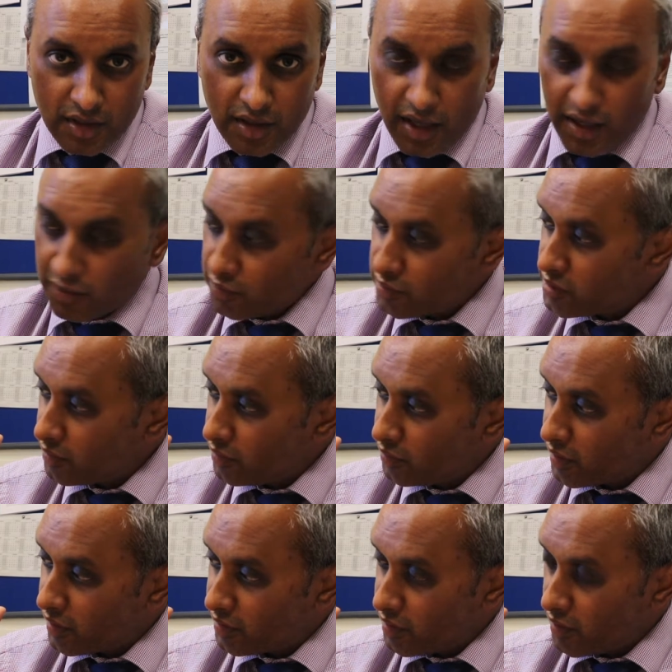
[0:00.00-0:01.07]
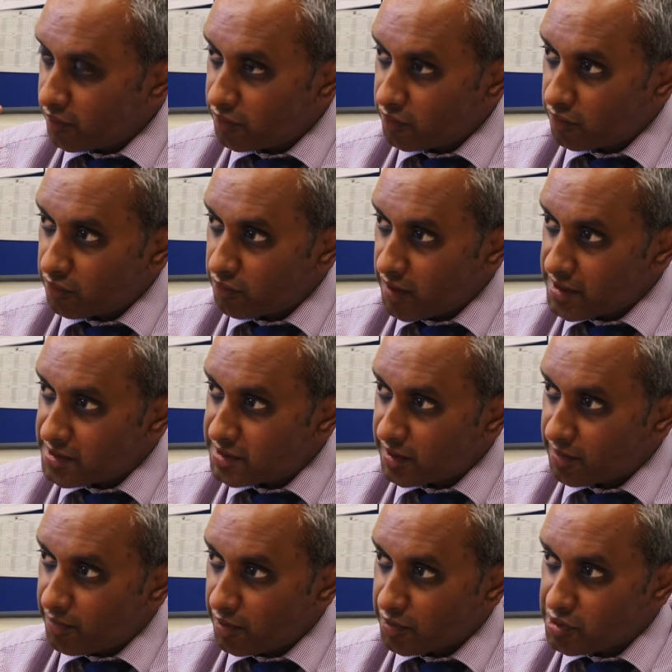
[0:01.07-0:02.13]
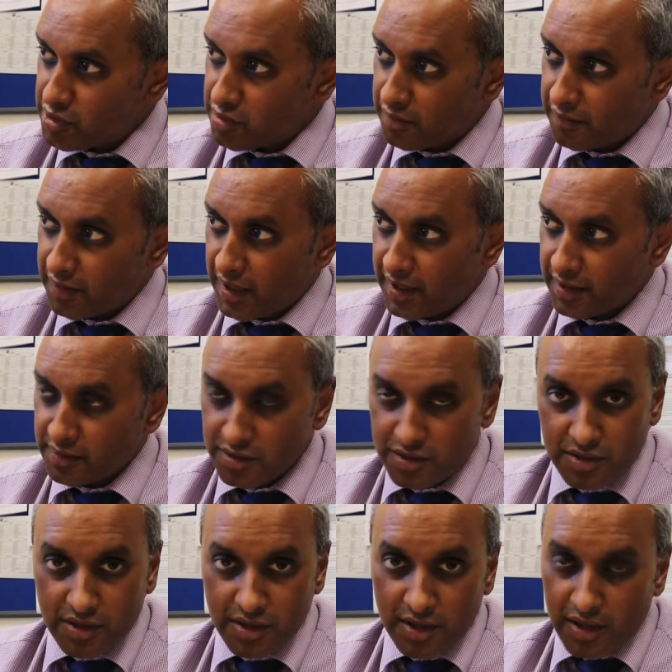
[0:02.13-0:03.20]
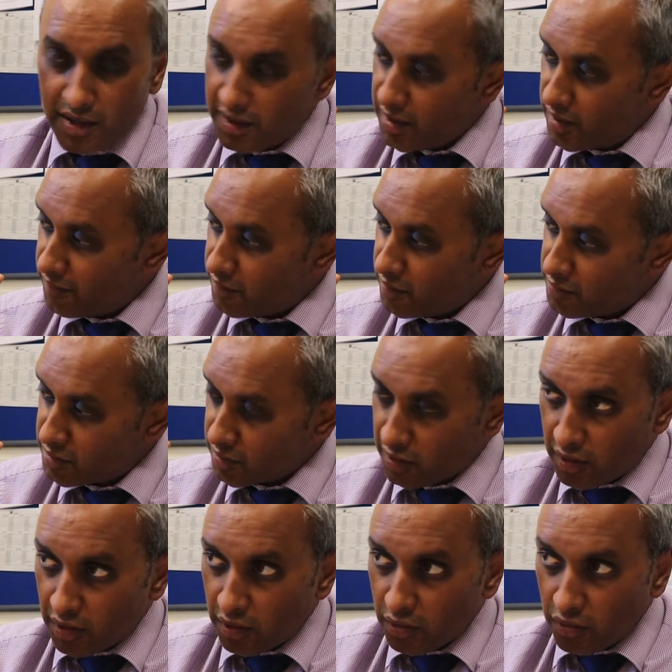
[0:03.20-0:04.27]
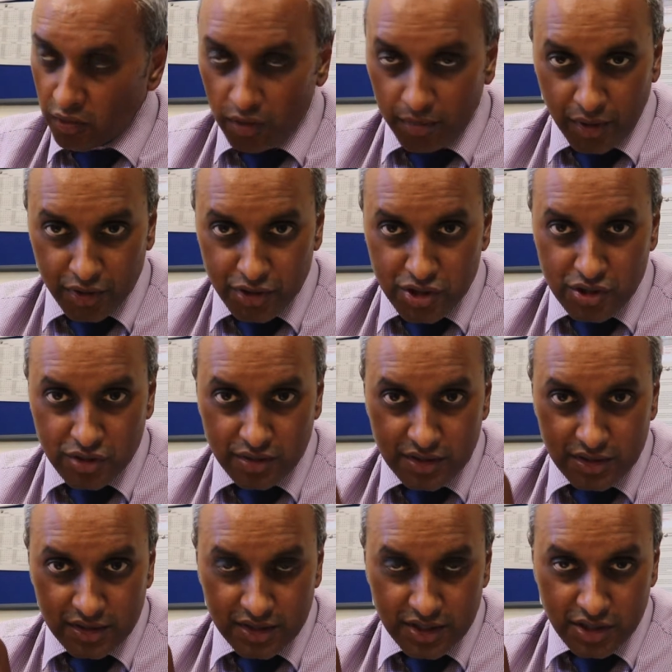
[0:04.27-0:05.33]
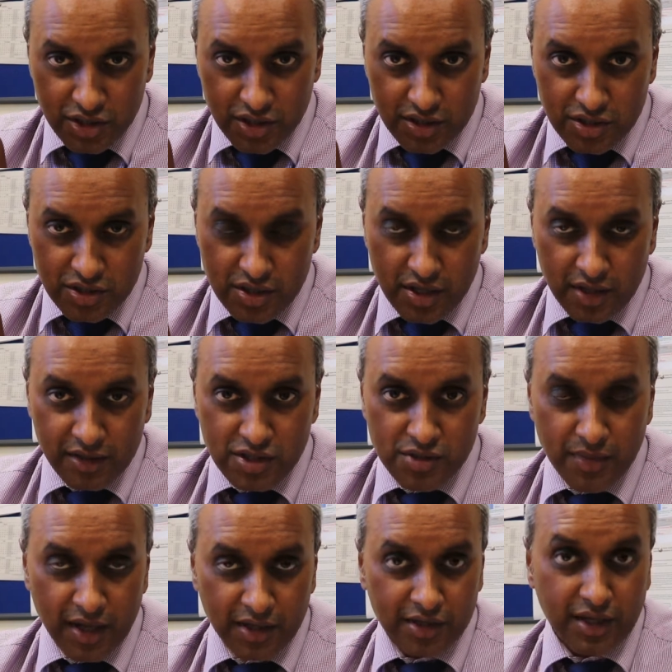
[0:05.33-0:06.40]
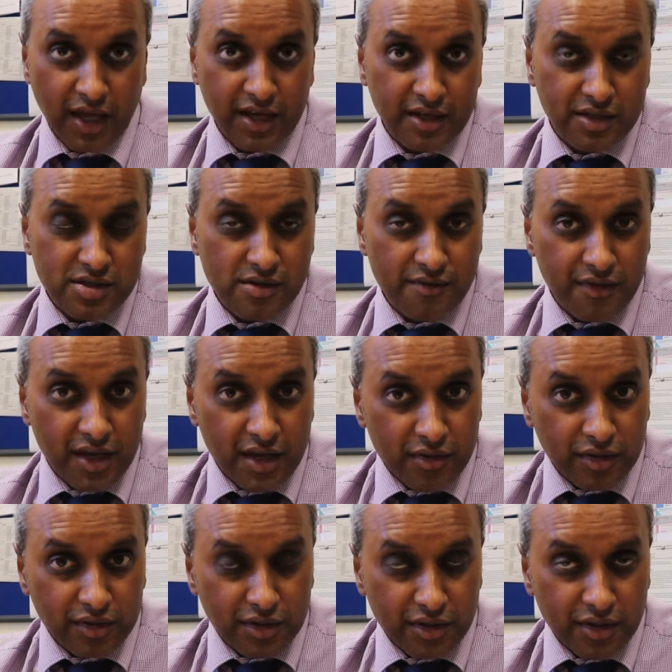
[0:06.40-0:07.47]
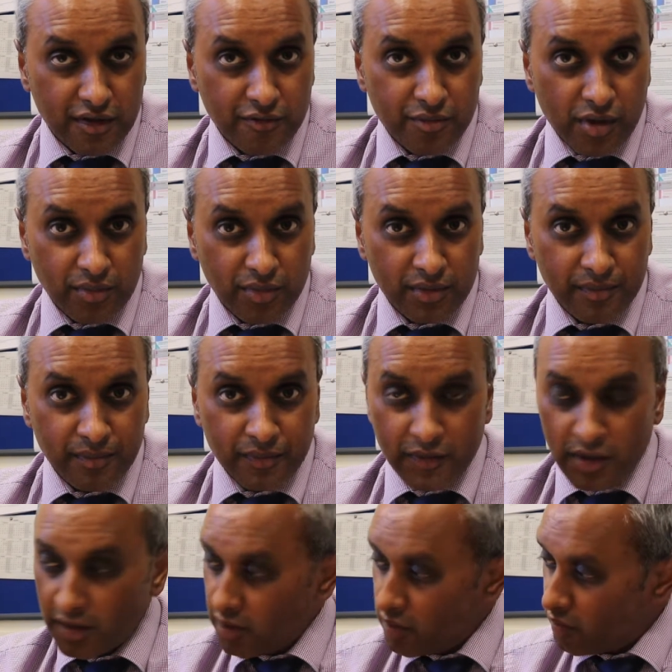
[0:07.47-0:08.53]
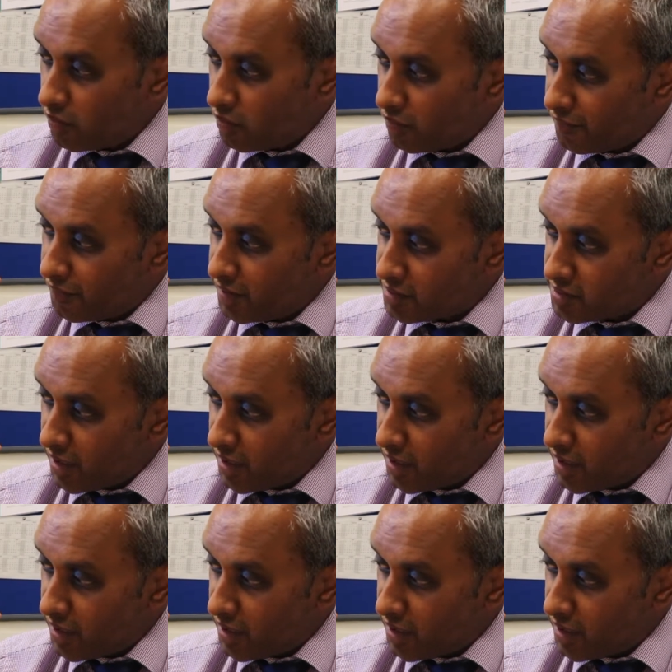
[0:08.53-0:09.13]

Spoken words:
And also look at the overall resting posture of the hands. If there is a claw posture to the digits, this may indicate a severe ulnar nerve problem, or if there's a